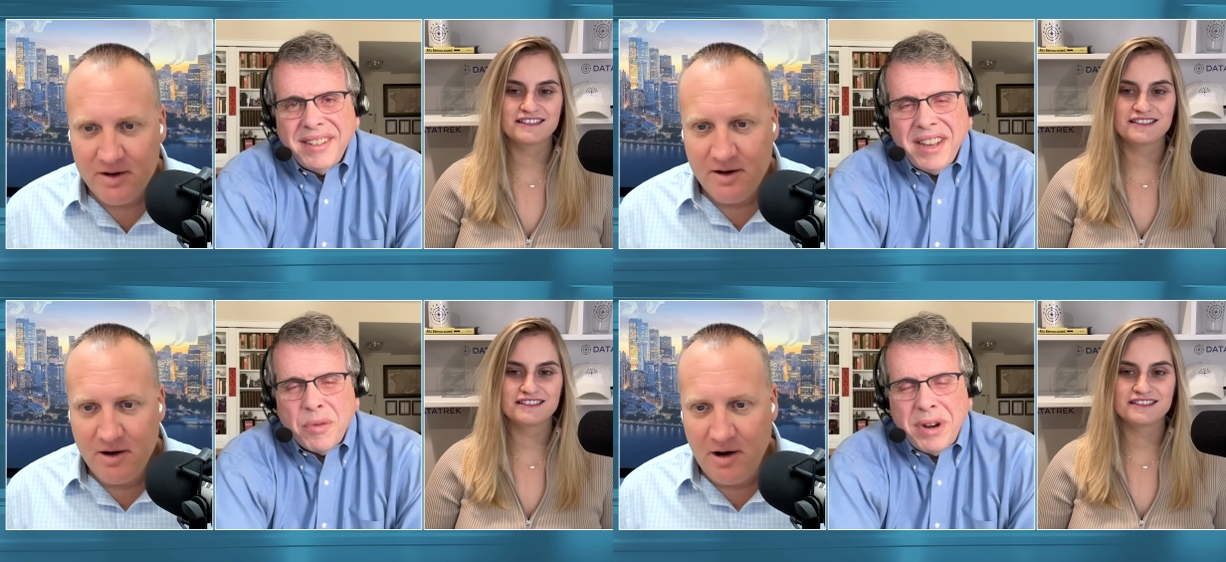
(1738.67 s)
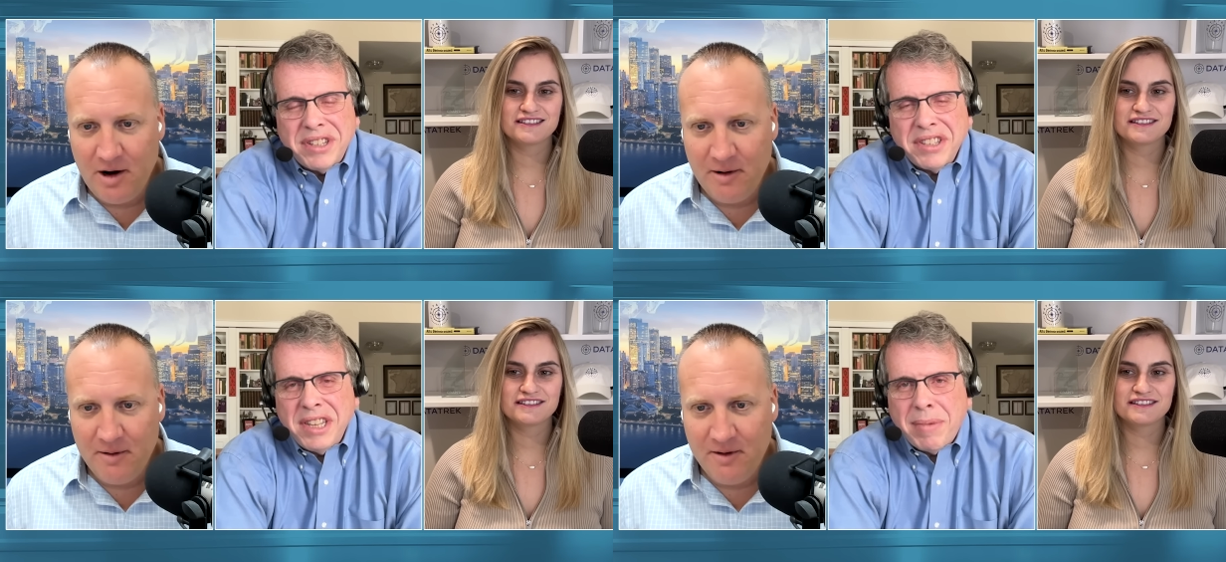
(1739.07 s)
Speaker 1: Yeah,
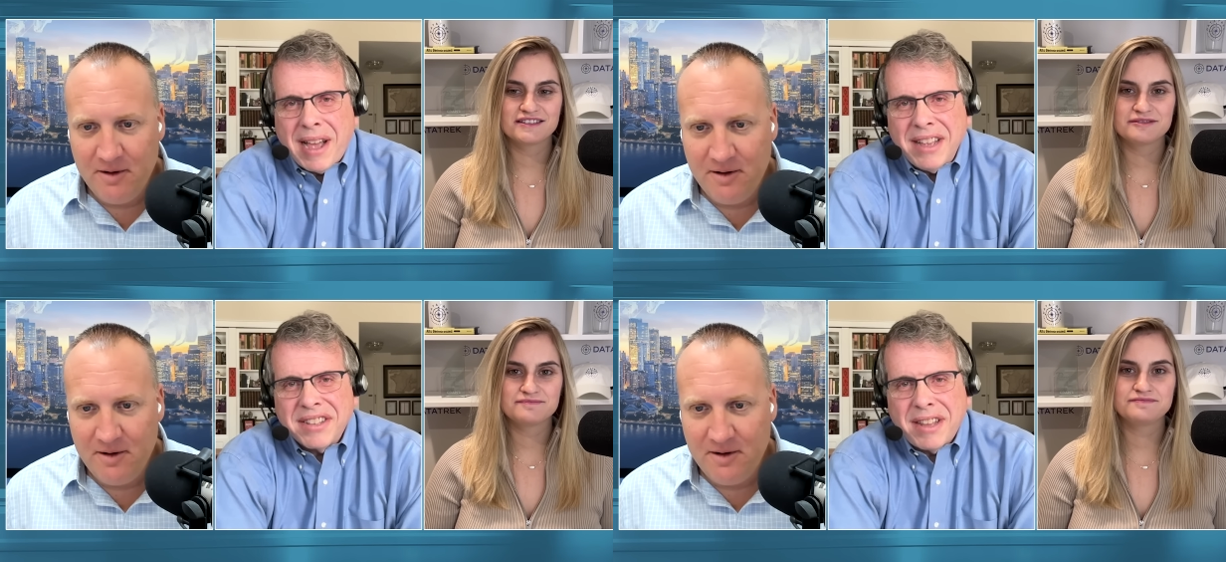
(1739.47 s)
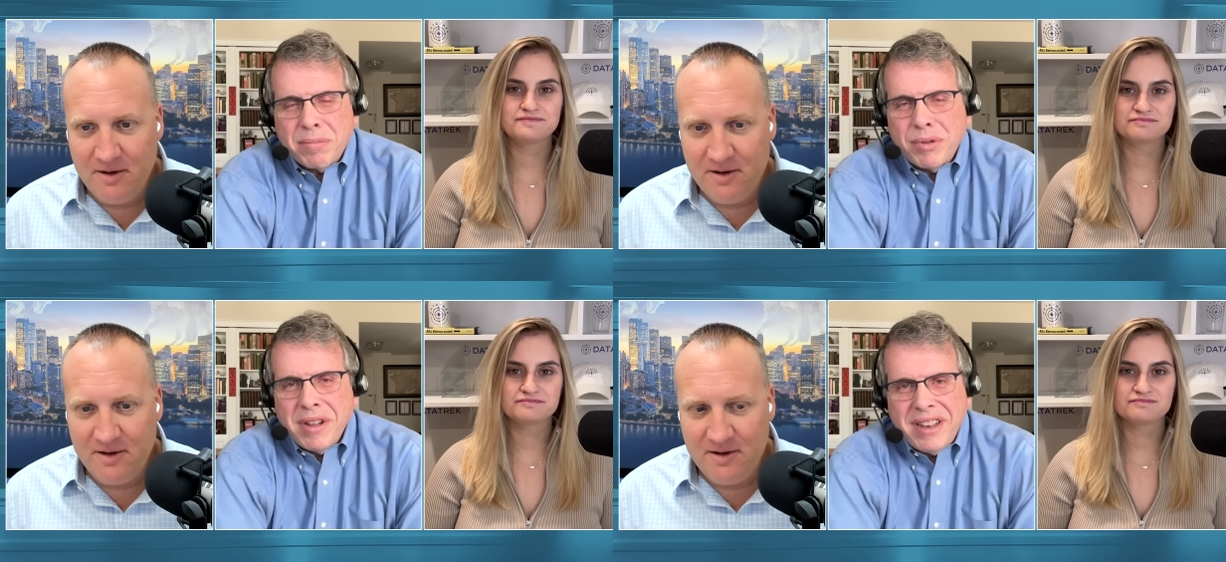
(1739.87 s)
recency uh, bias
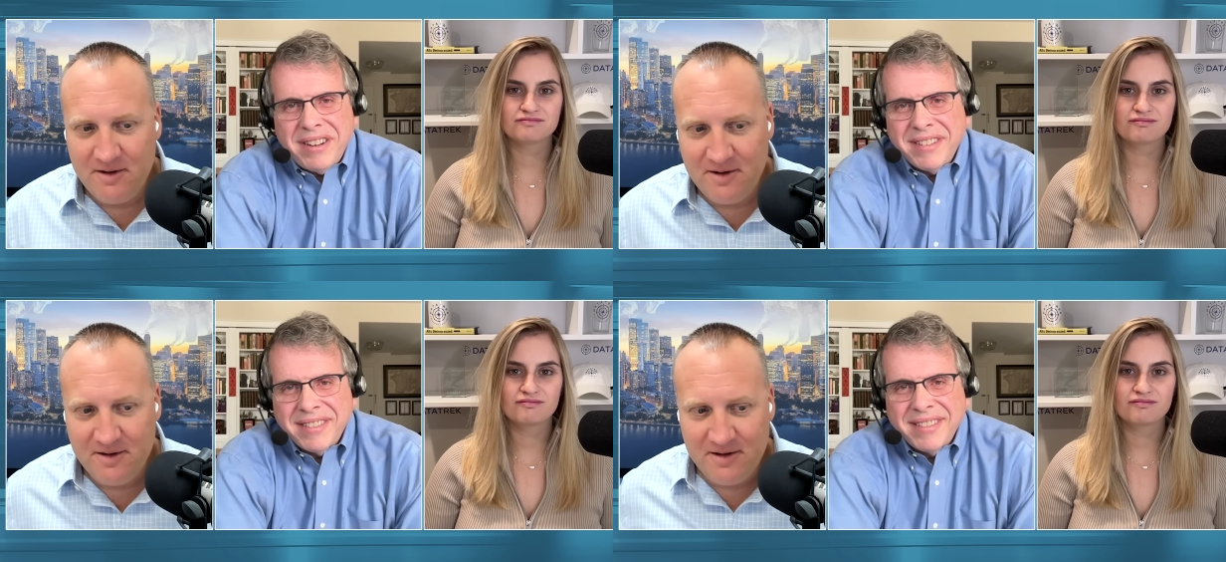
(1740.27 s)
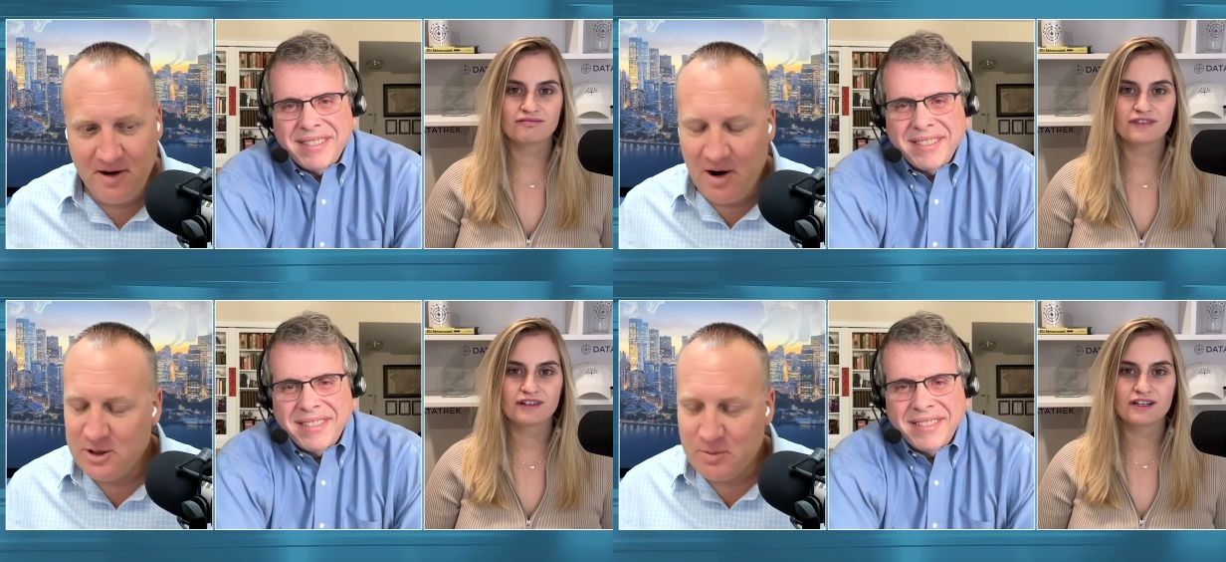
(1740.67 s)
on parade.
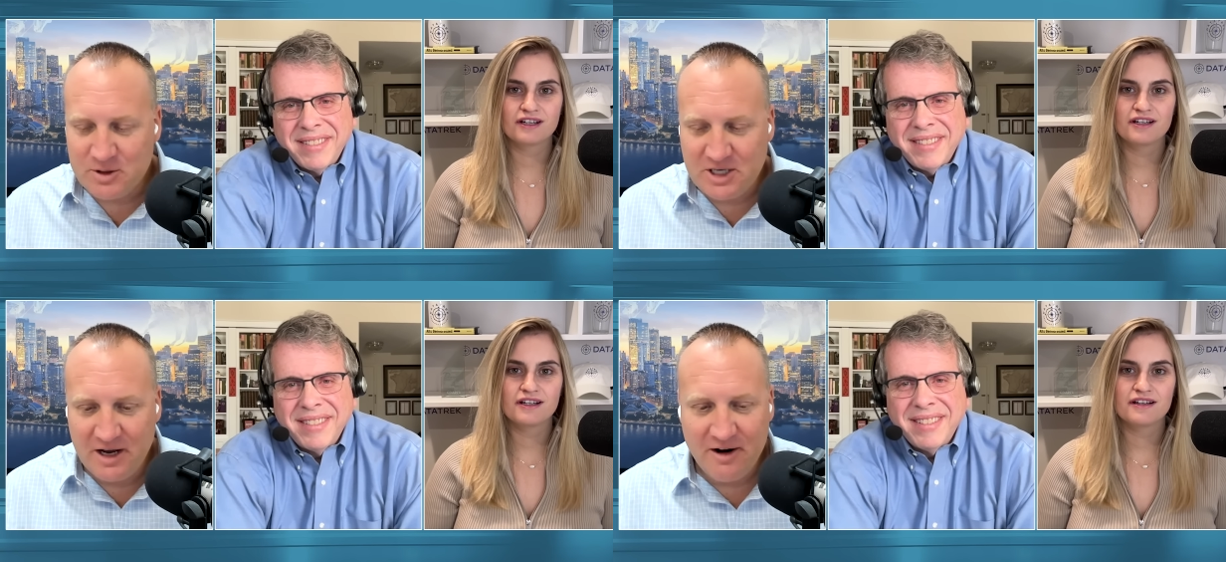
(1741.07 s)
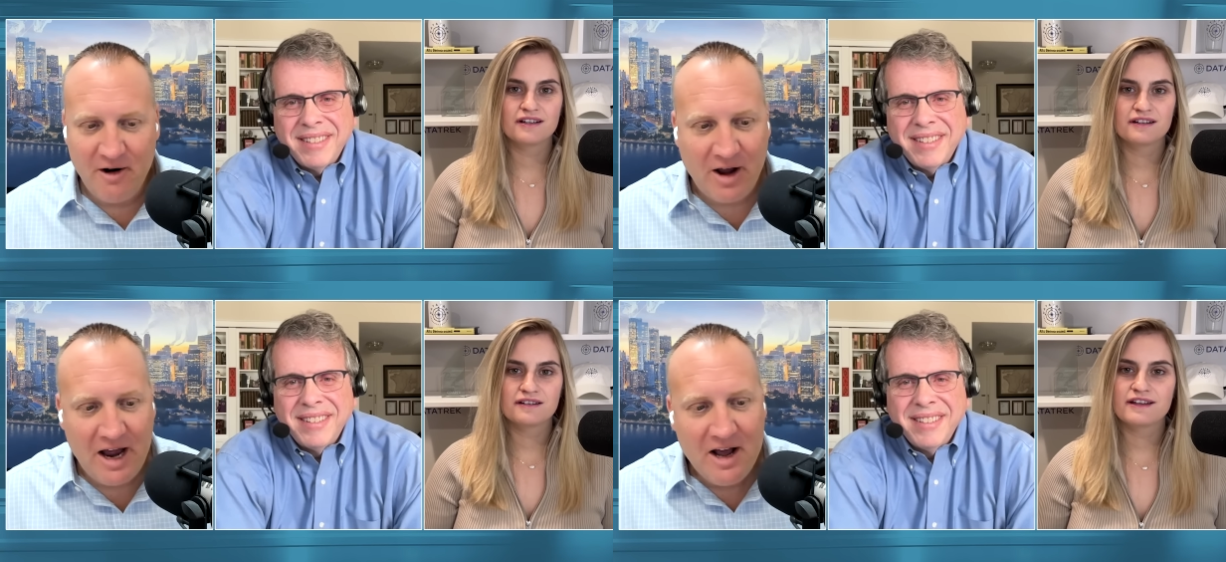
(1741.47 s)

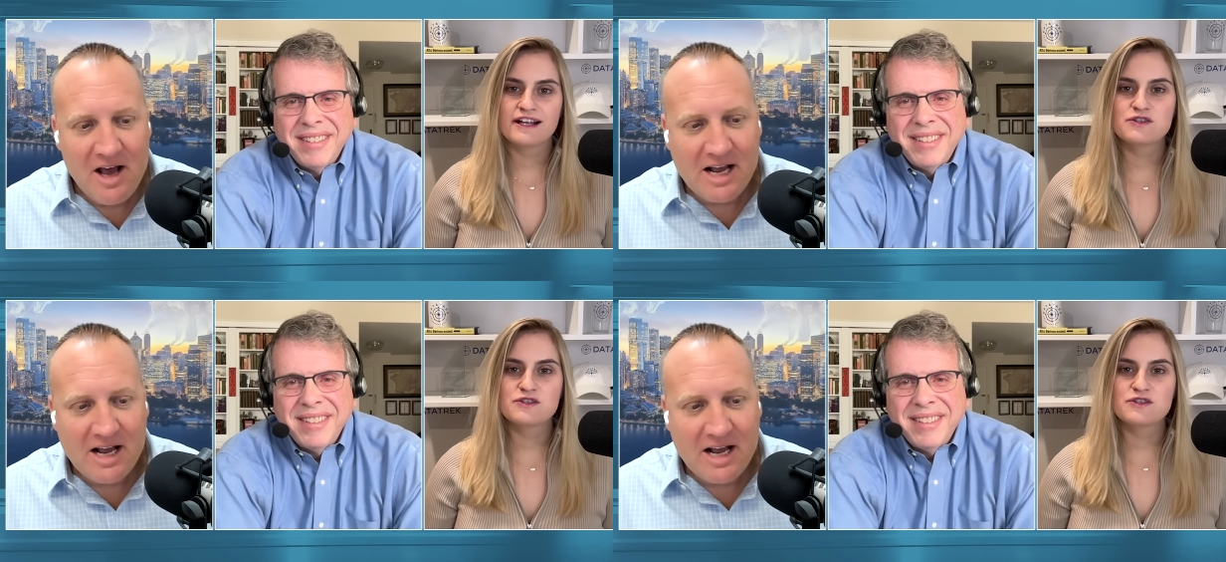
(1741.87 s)
100%. Okay.